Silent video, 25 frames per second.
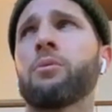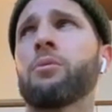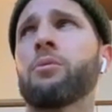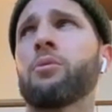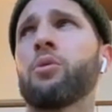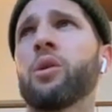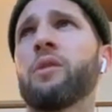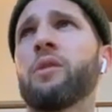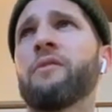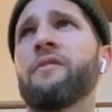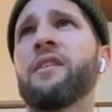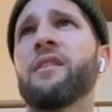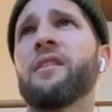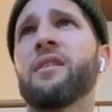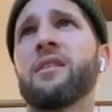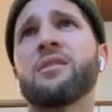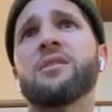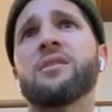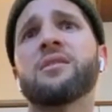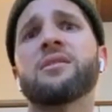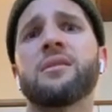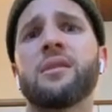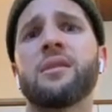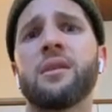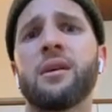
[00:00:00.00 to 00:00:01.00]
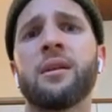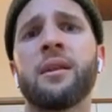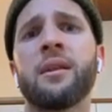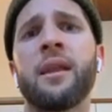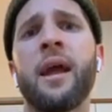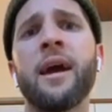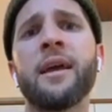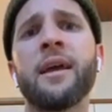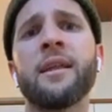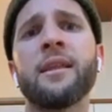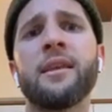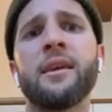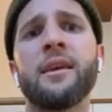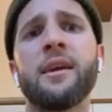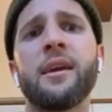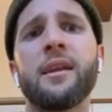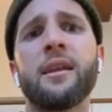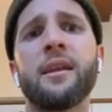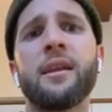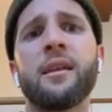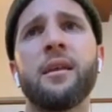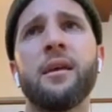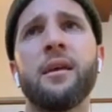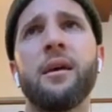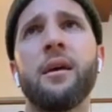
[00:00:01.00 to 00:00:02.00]
could have either just turned
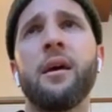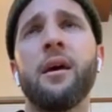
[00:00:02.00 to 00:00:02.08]
19